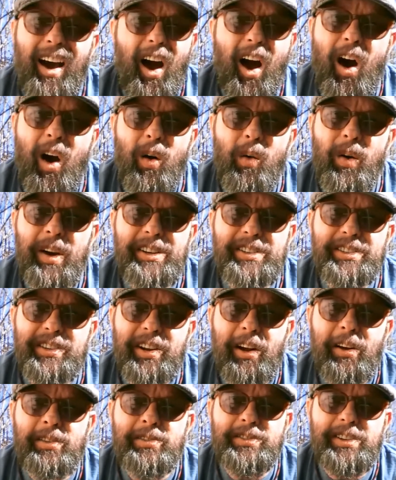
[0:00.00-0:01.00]
Always
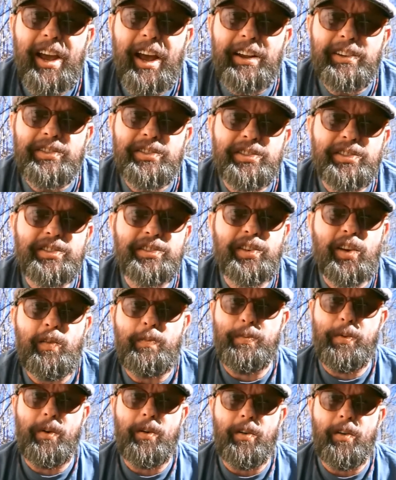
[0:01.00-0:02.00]
turns out
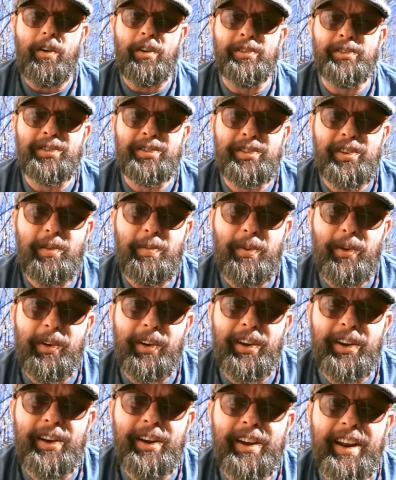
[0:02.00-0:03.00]
super, super
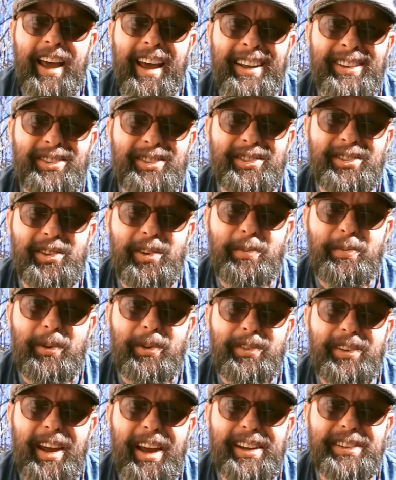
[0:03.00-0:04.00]
good and
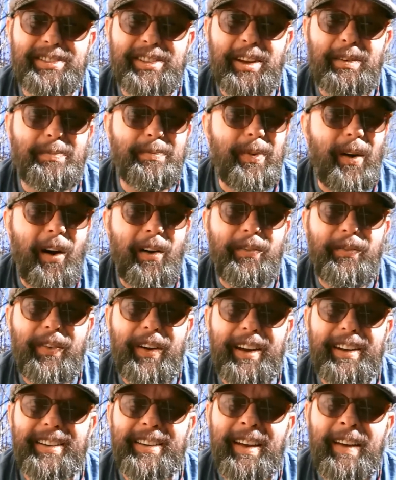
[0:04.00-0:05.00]
super tasty.
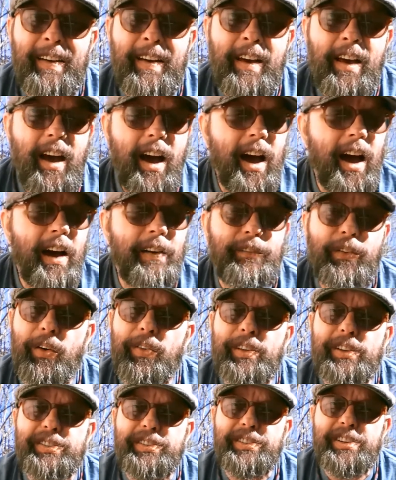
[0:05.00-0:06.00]
Perfect for
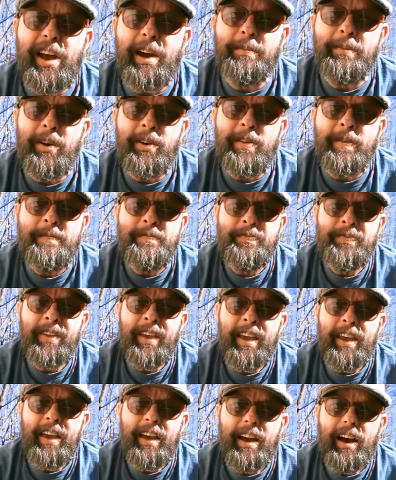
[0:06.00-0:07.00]
the summer
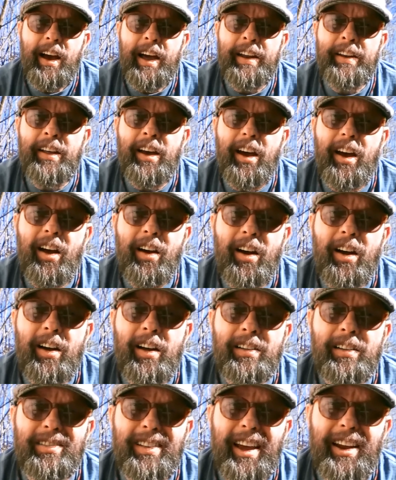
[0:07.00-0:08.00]
and
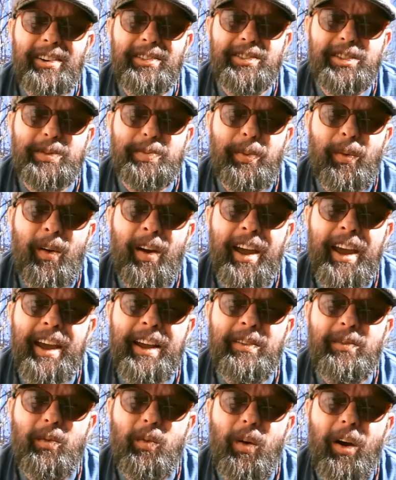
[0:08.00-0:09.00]
late
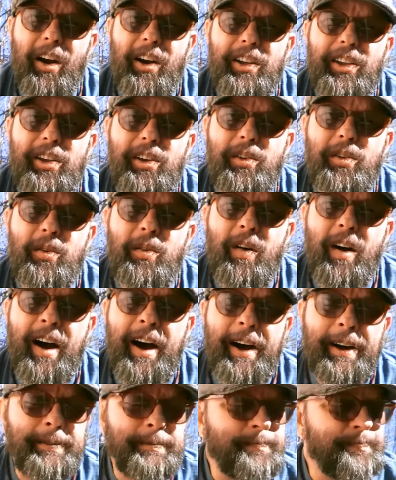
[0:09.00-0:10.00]
spring, where you
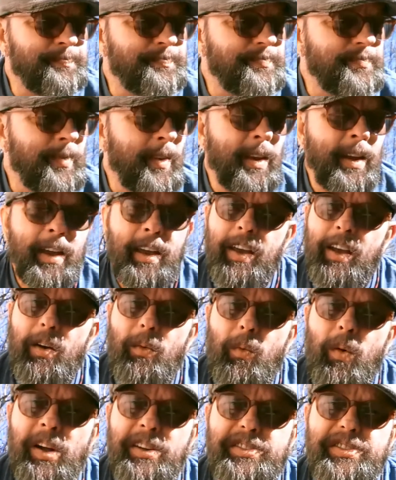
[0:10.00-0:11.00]

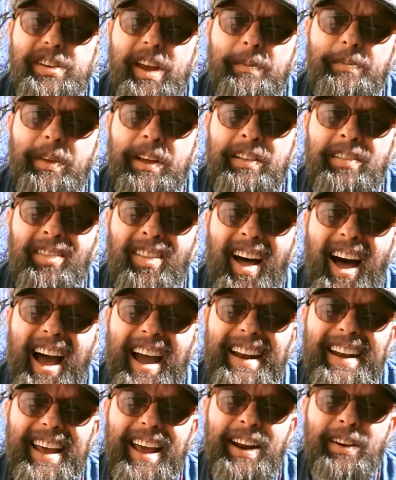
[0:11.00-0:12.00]
want something
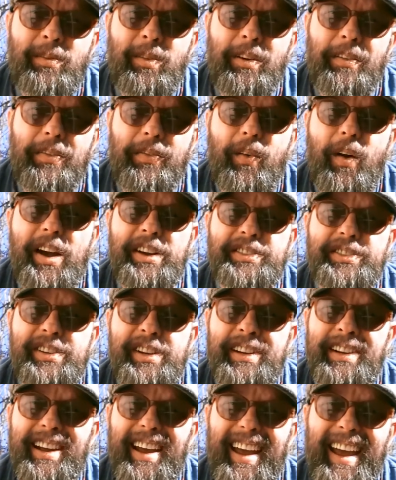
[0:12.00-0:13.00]
light and
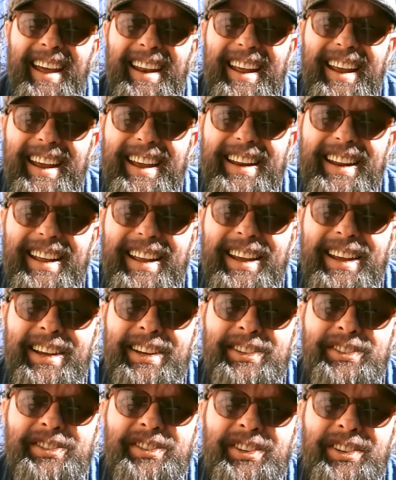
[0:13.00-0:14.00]
refreshing, and it
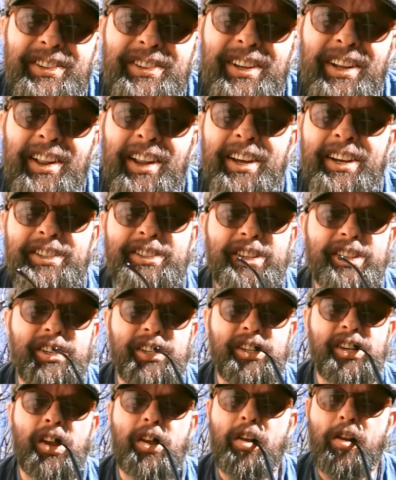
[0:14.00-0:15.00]
is
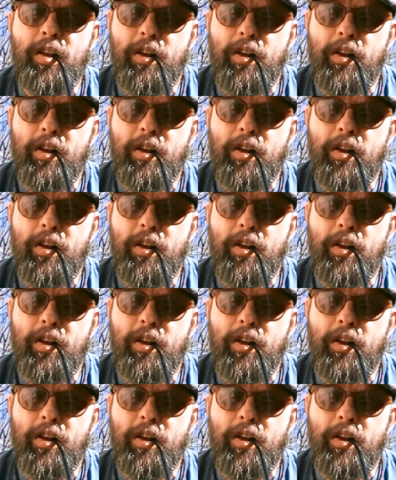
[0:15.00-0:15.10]
delicious.